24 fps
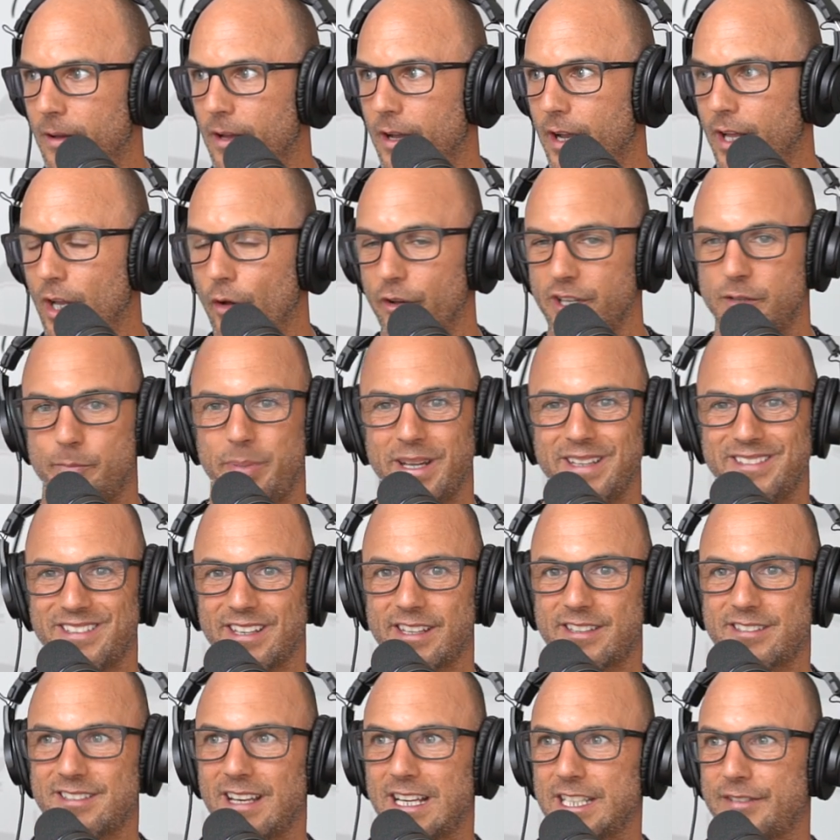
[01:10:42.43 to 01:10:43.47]
You know, he's been
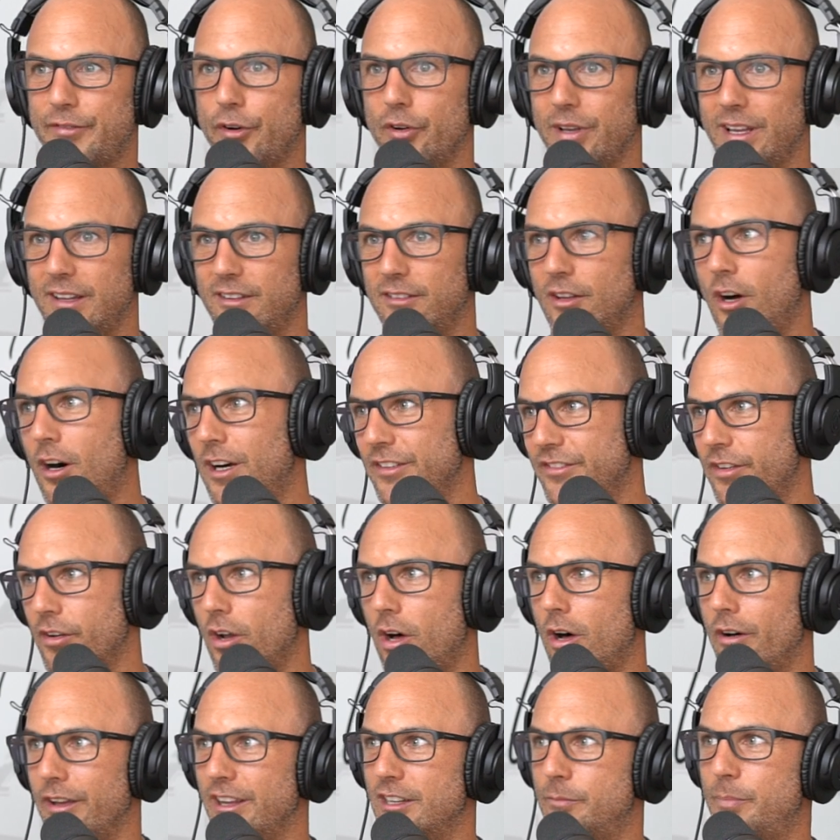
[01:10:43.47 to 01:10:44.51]
successful. He's lost it
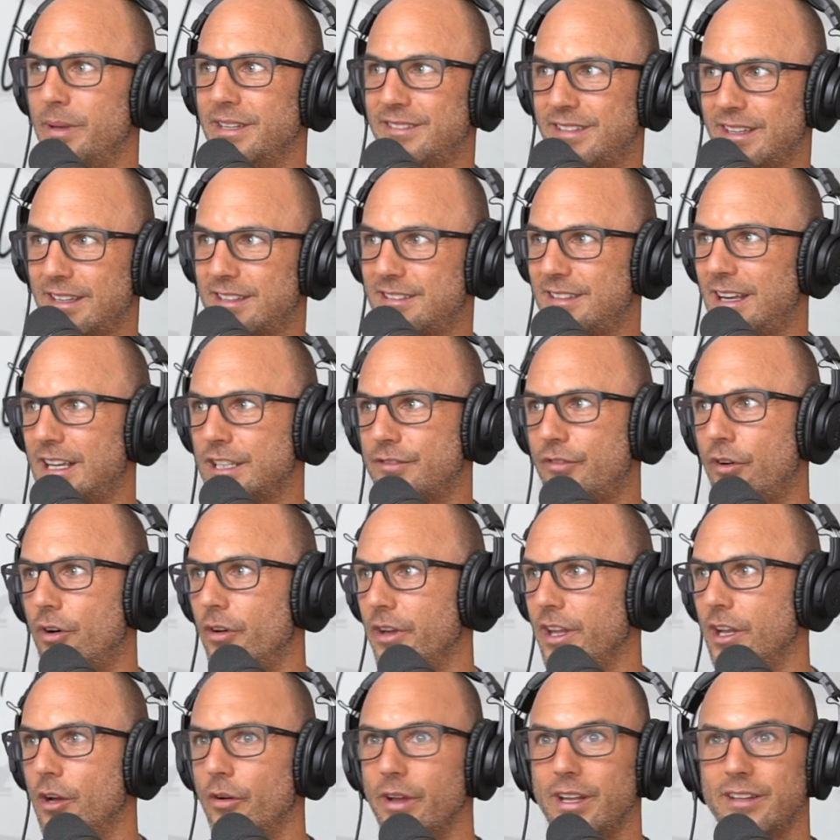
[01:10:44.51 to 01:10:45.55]
all. He's been successful.
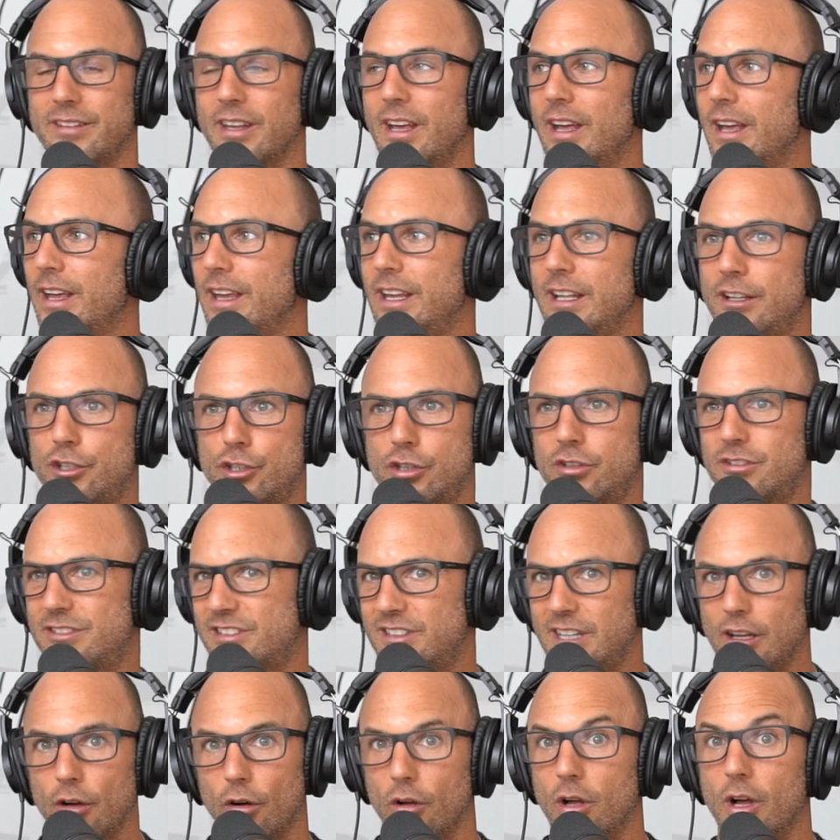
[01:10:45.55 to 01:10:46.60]
You know, he's he
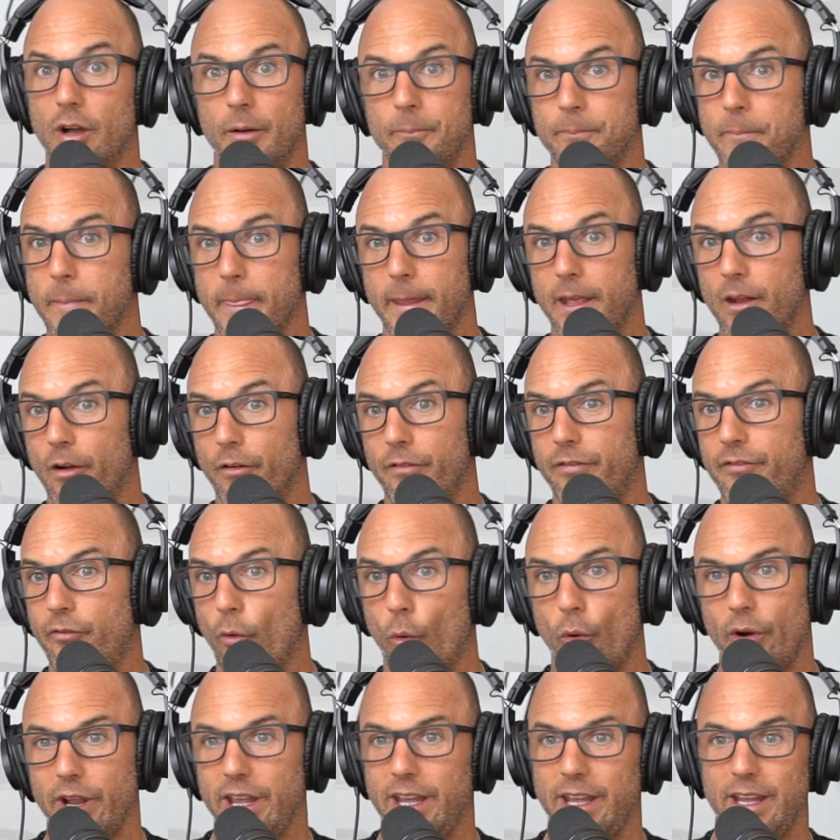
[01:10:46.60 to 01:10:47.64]
still you know,
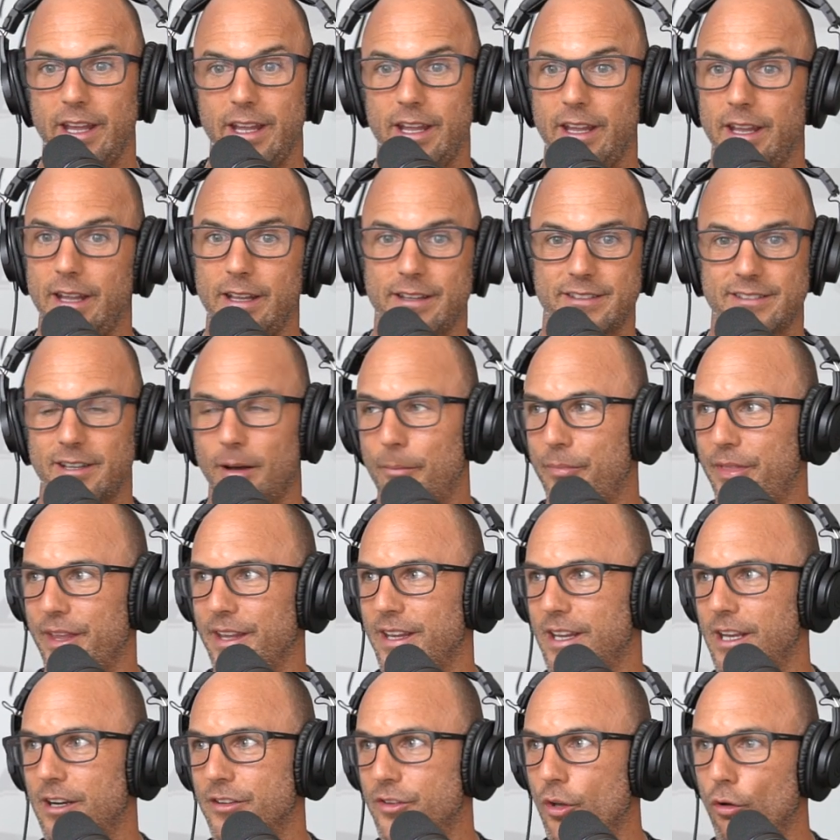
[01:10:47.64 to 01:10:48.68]
40 something
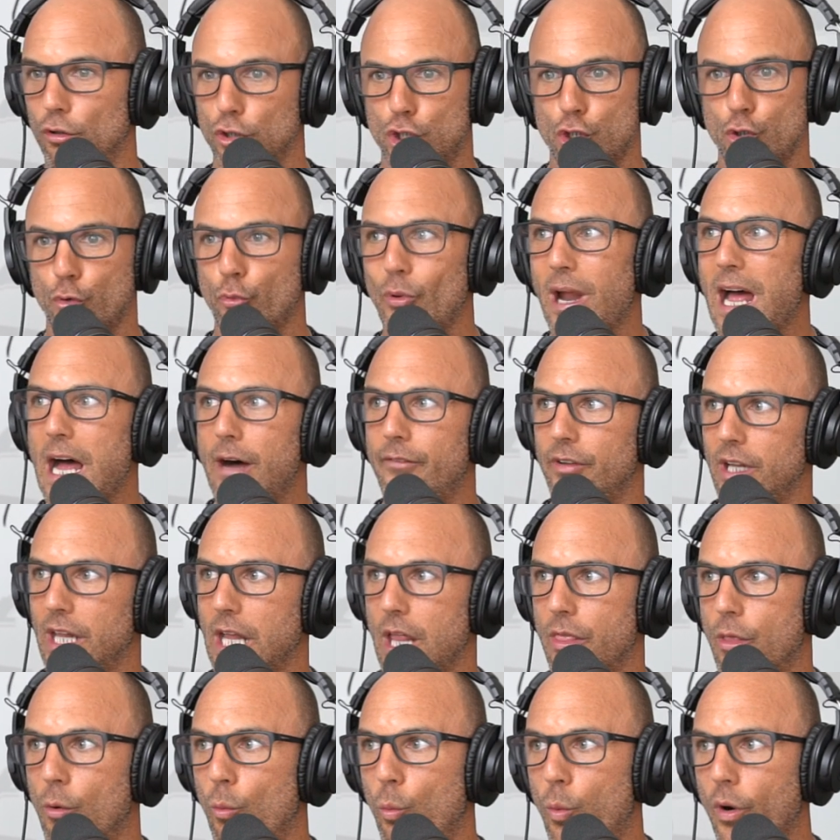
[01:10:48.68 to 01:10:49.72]
years old,
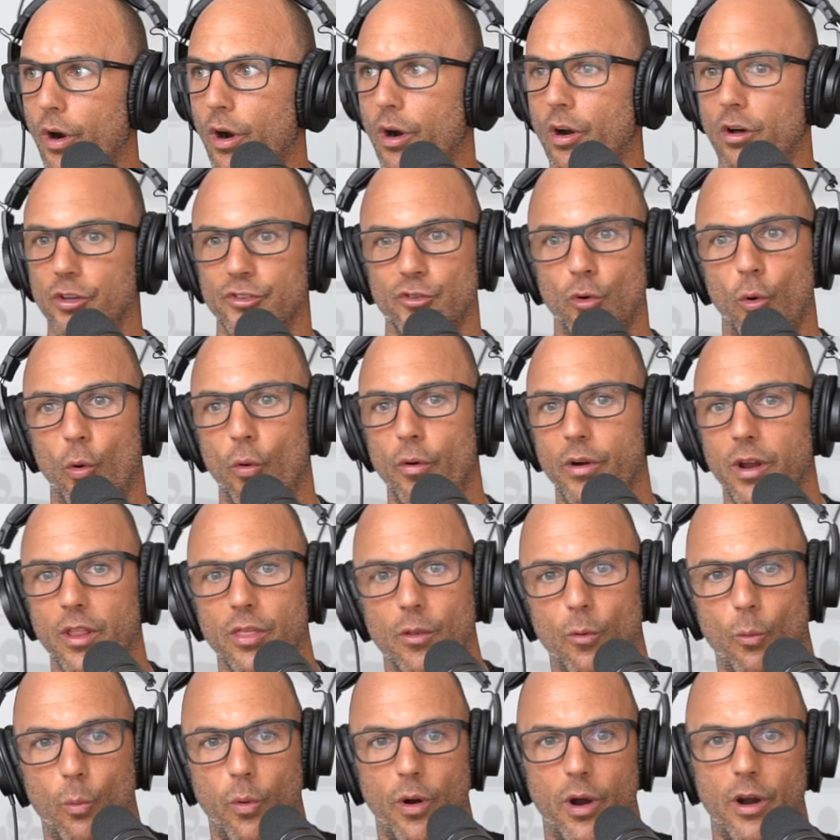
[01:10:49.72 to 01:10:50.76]
traveling the world, touring
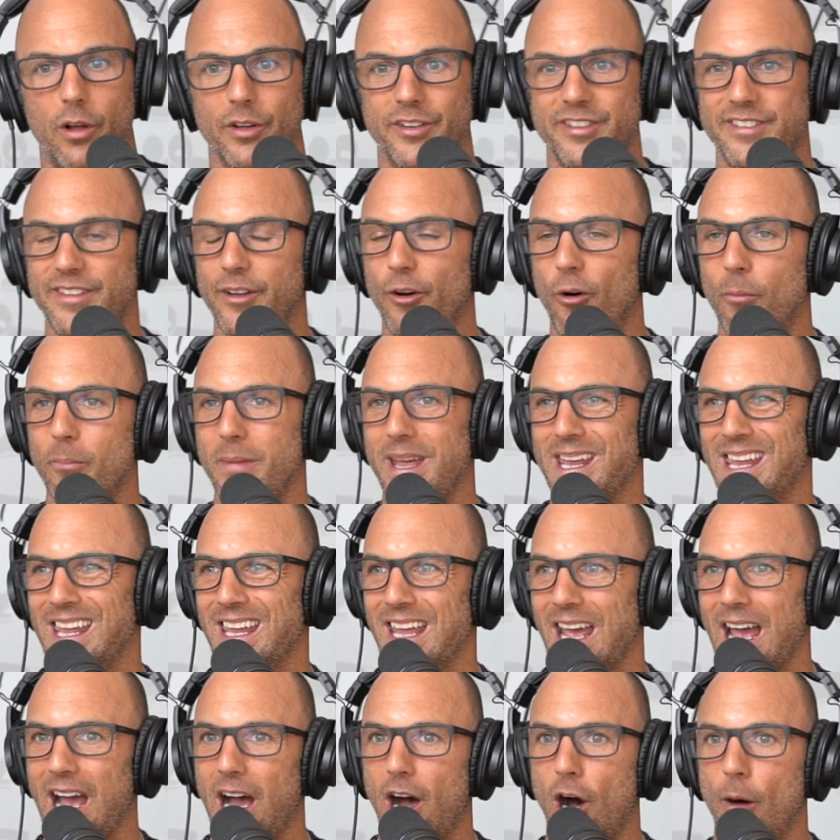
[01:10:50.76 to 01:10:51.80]
the world, still making
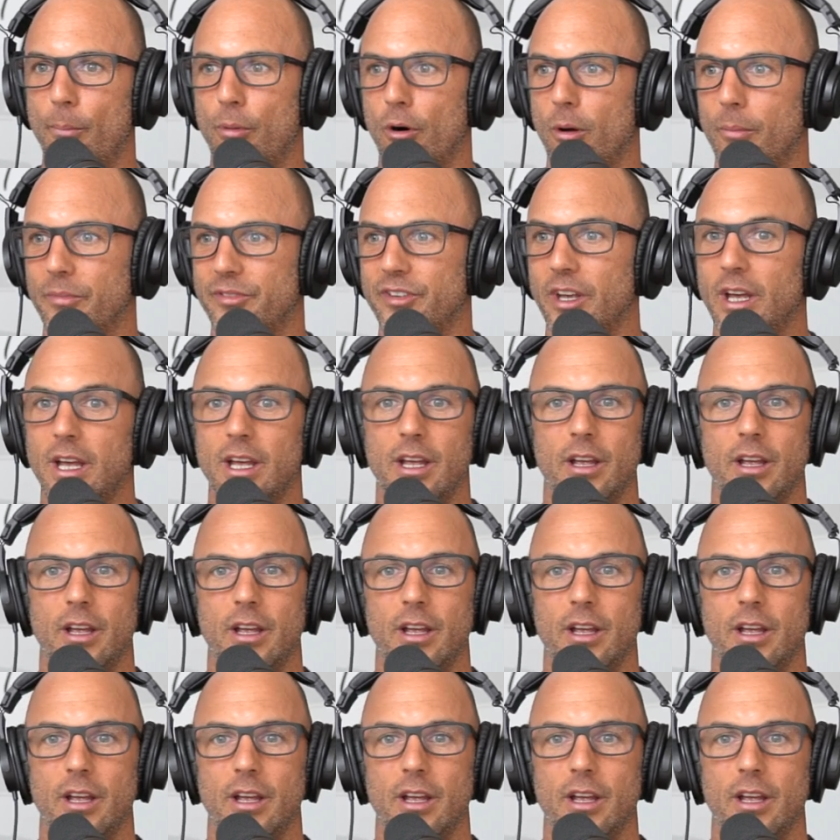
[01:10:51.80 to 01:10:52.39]
albums.